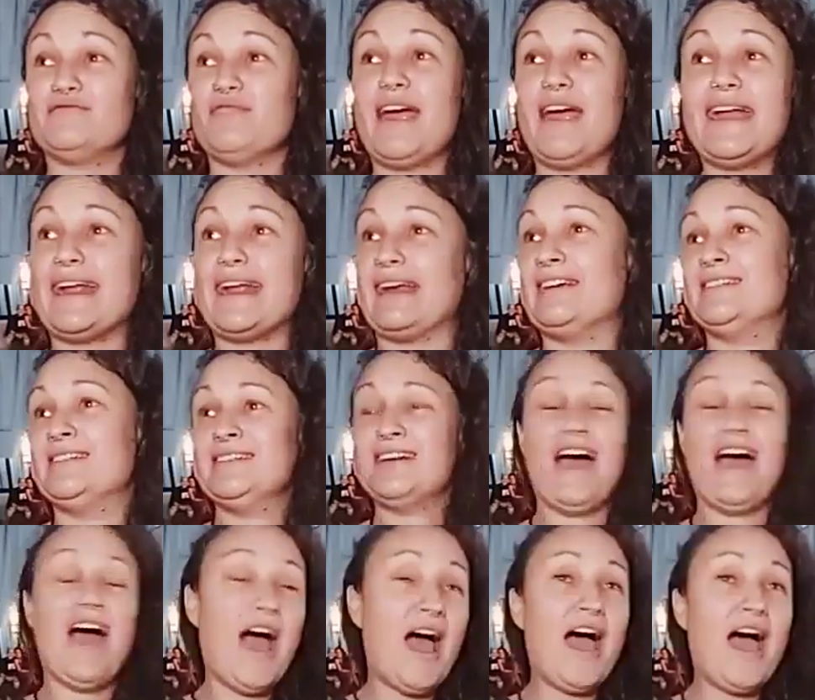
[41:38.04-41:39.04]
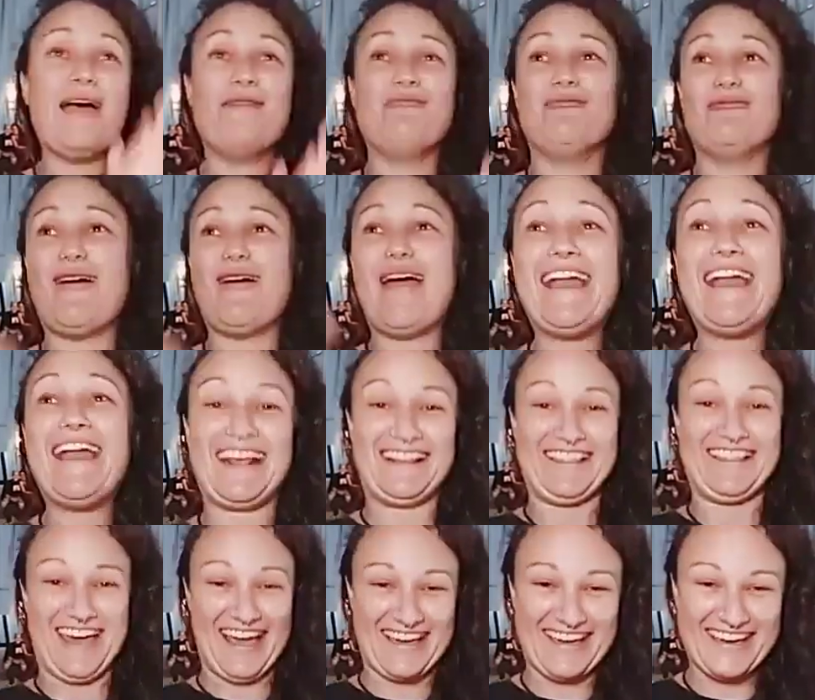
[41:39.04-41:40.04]
ready. I'm ready.
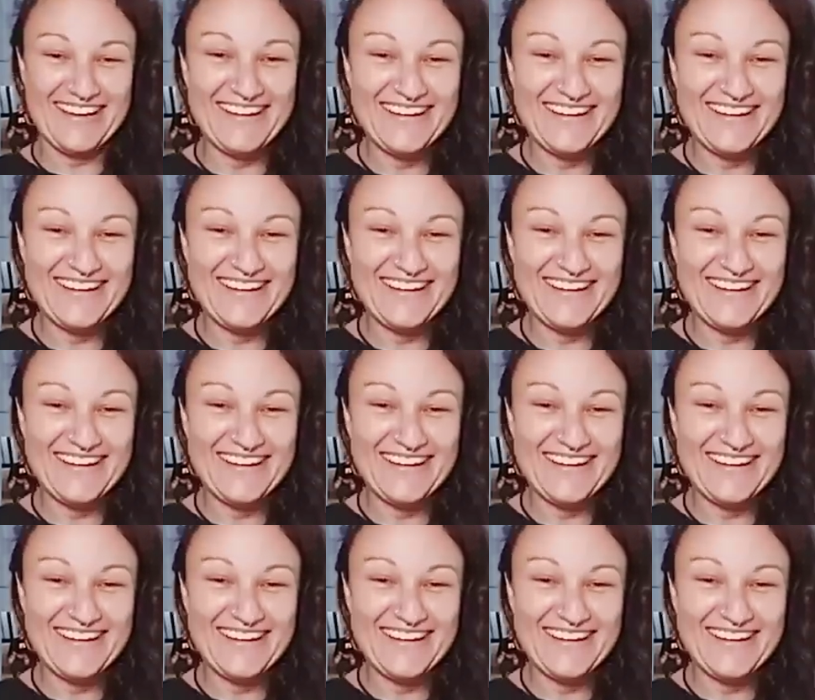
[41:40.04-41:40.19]
Like,